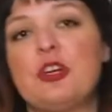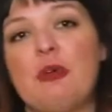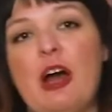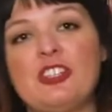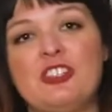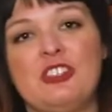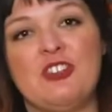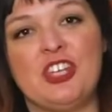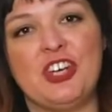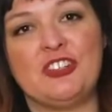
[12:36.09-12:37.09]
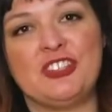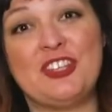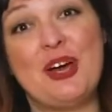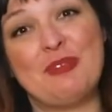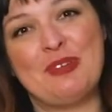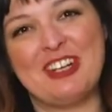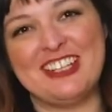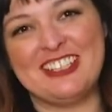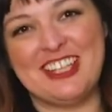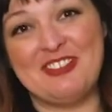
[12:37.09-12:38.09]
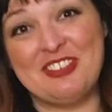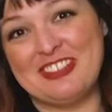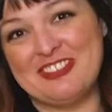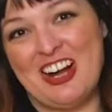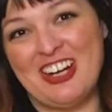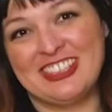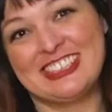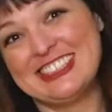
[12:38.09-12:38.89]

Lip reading: to watch these videos and tell me what it is I'm doing wrong.